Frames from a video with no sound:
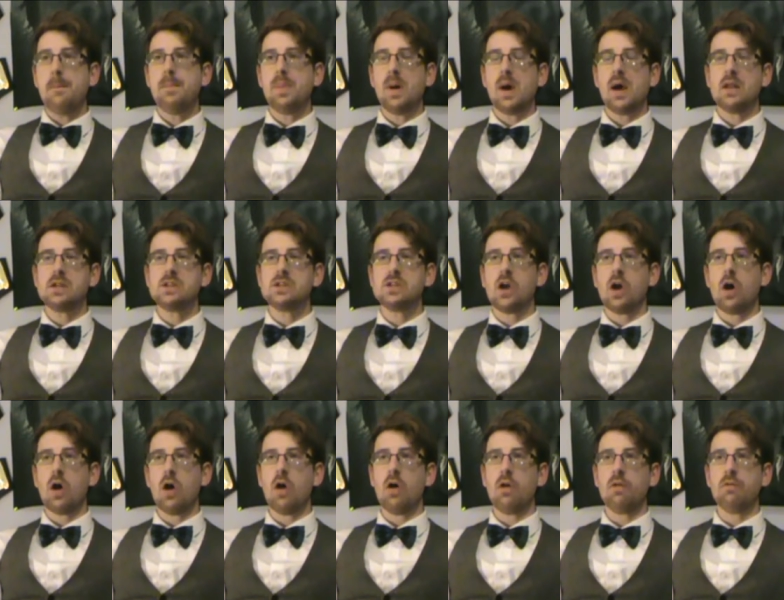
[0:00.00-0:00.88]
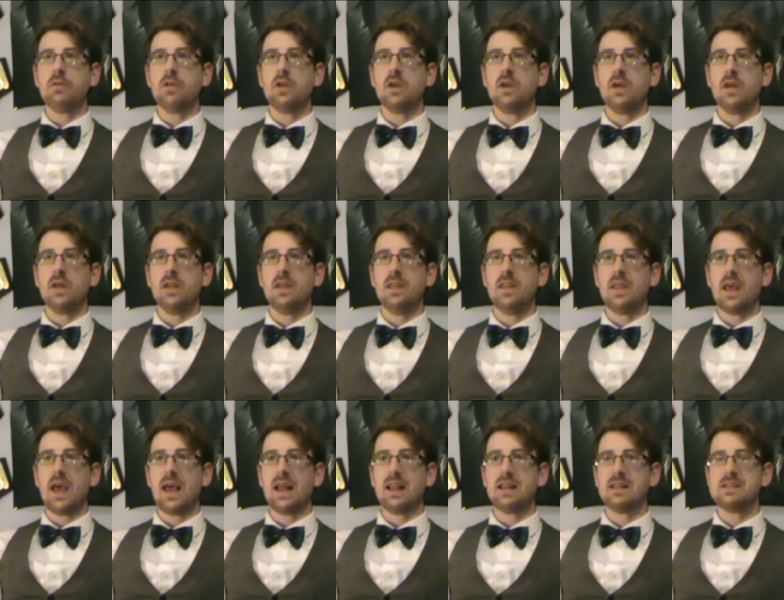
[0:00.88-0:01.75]
But after
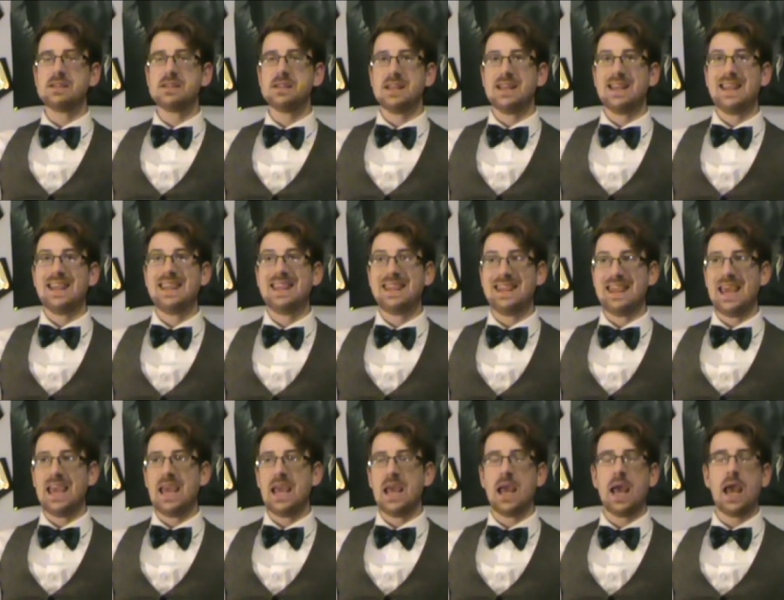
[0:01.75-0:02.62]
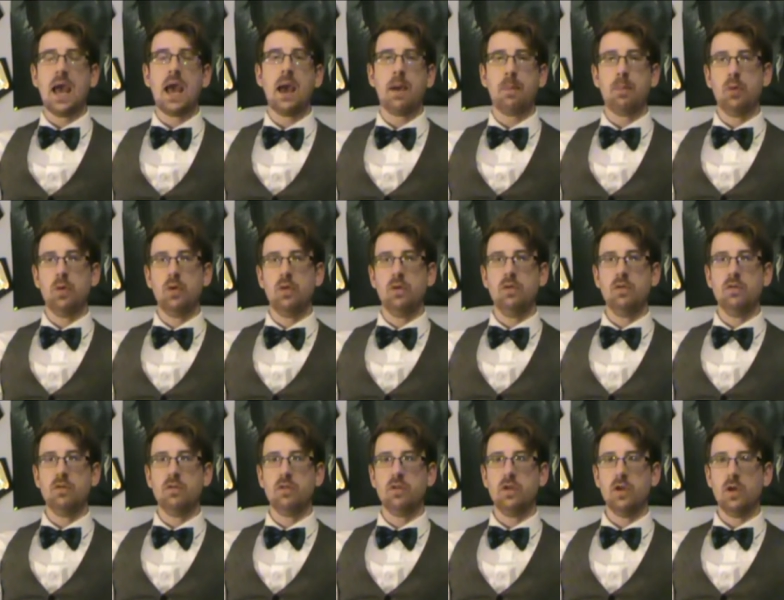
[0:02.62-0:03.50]
that thing
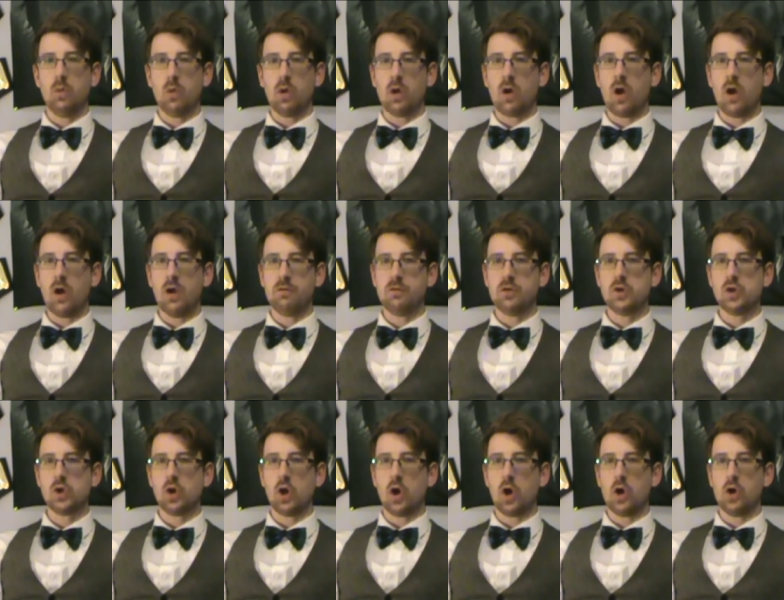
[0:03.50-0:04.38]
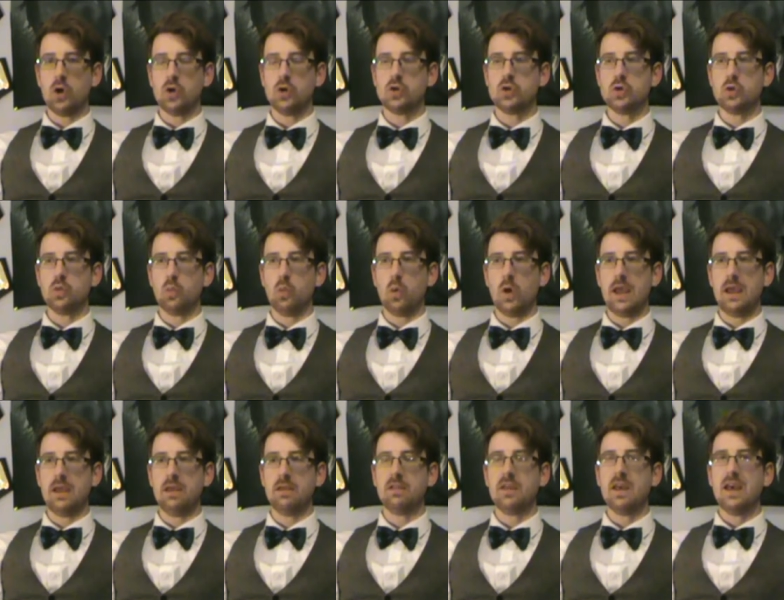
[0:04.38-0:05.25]
happens, you are kind of charged
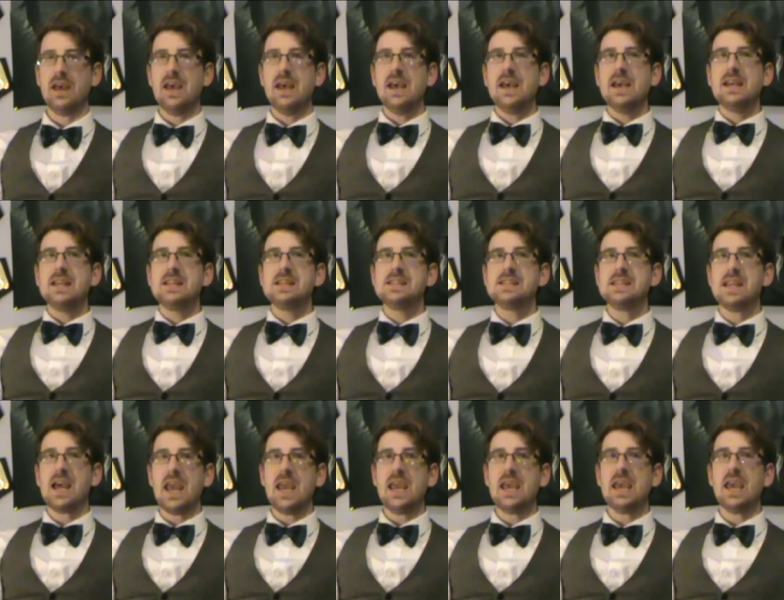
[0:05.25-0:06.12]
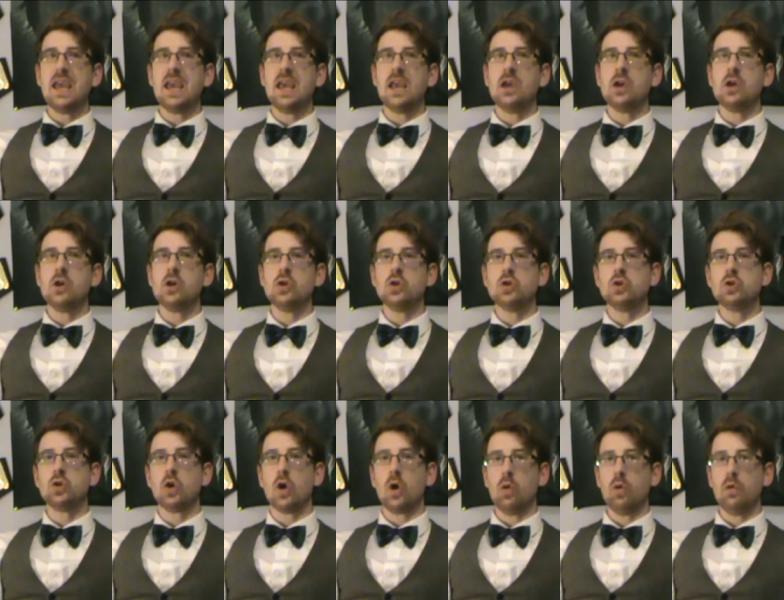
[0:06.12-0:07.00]
with taking
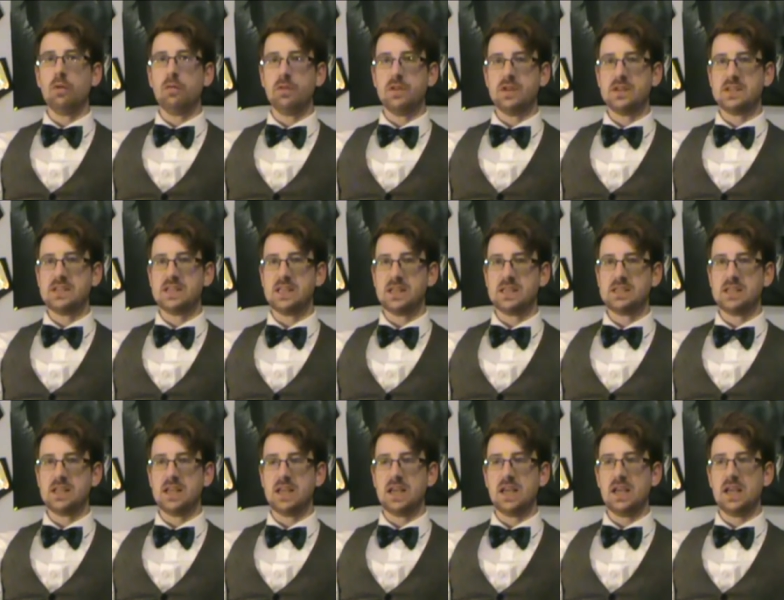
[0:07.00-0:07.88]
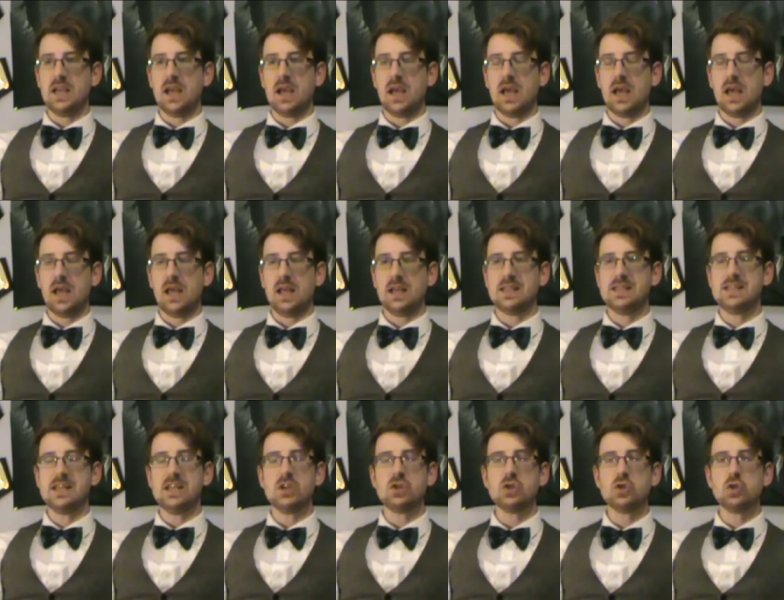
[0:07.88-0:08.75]
control of the city uh,
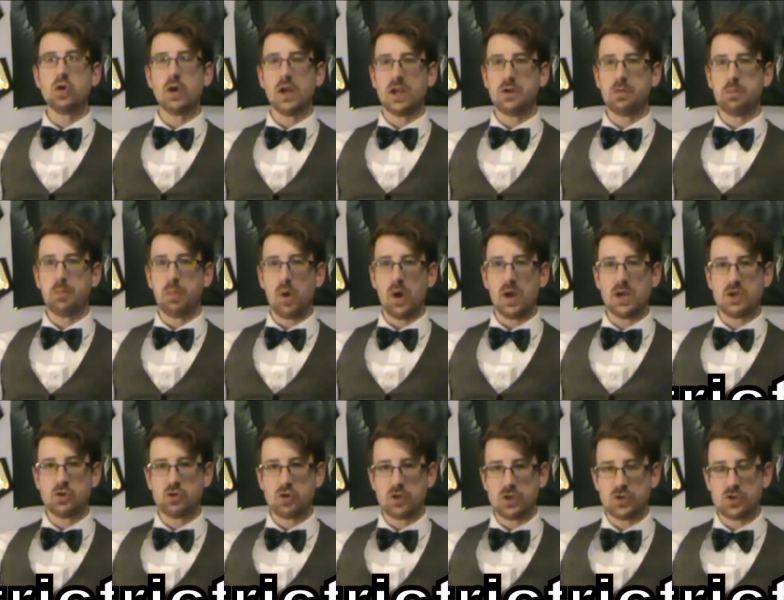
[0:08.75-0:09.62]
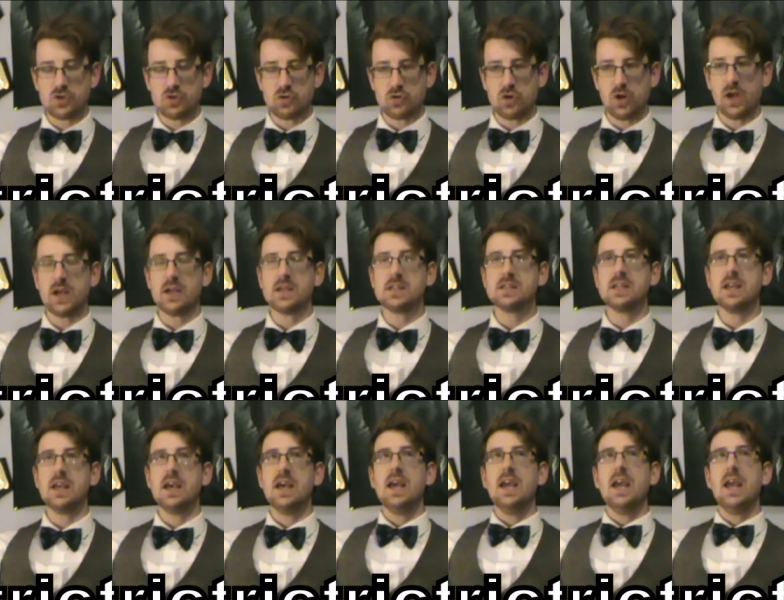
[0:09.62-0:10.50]
district by district
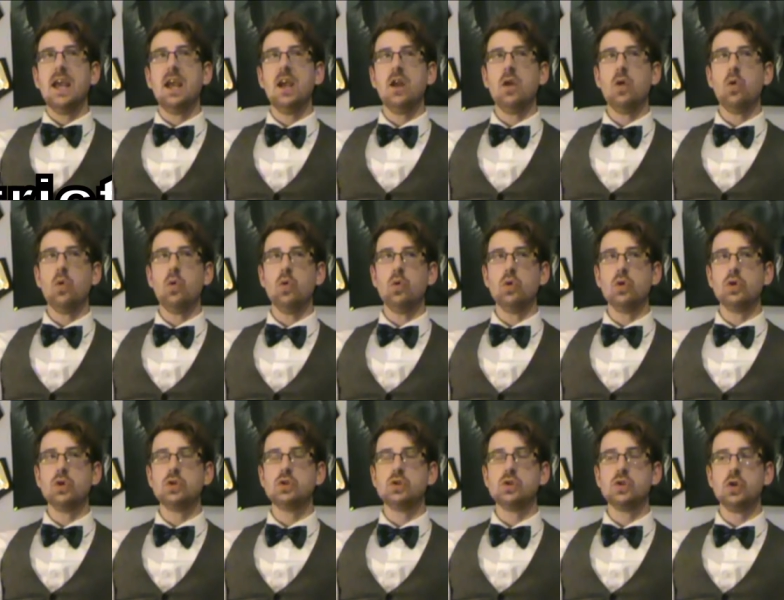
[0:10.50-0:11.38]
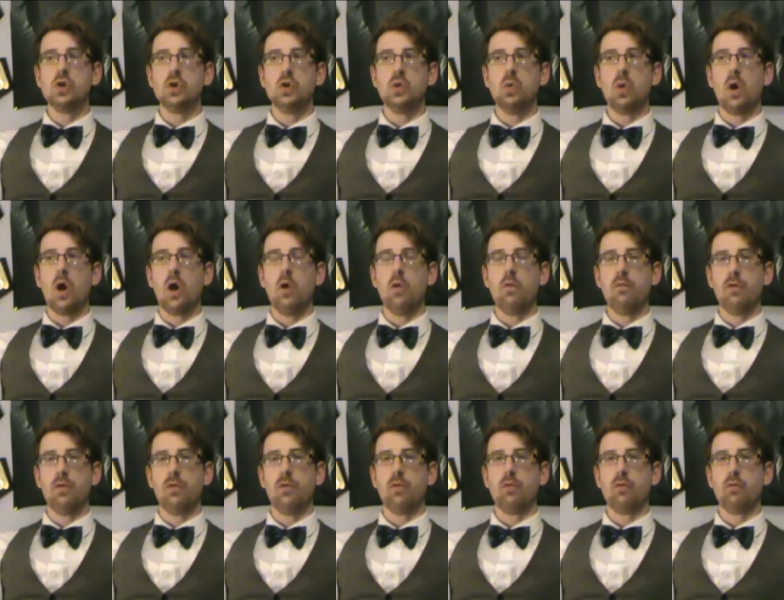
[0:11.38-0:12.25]
in order to
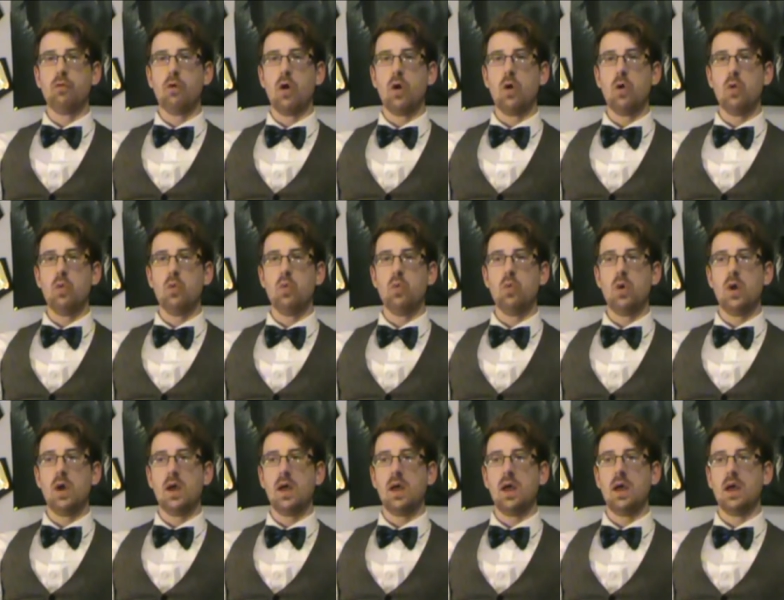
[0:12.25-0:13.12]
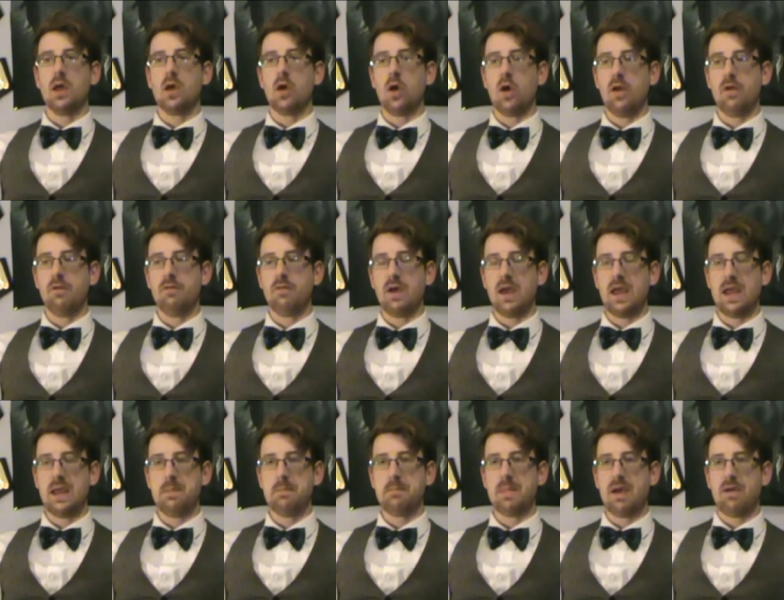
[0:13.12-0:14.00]
overthrow uh, kind of
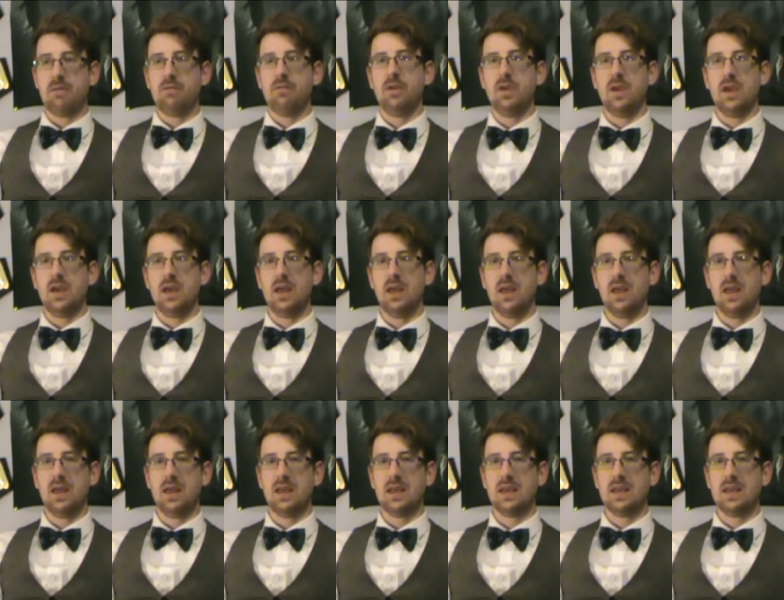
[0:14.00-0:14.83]
a mafia